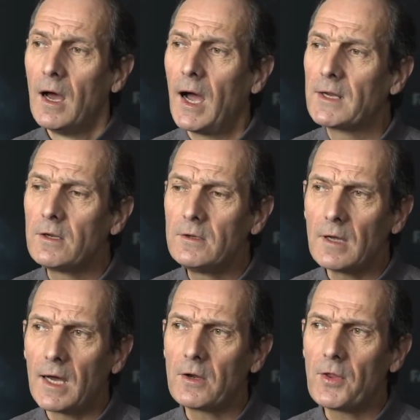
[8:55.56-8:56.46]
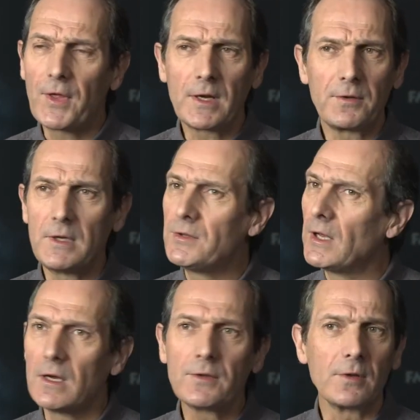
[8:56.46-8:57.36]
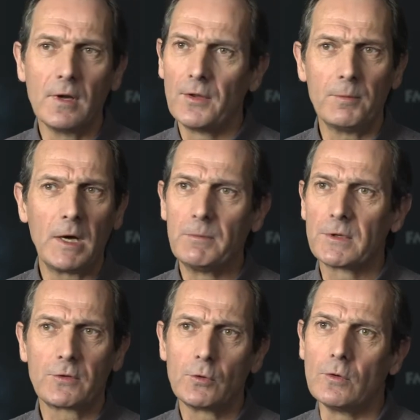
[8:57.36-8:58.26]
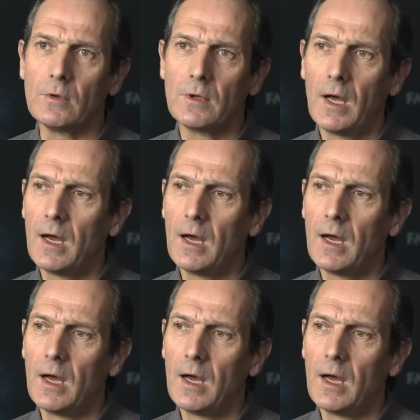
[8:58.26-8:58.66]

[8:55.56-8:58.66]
I don't think there's an easy answer at the moment at all.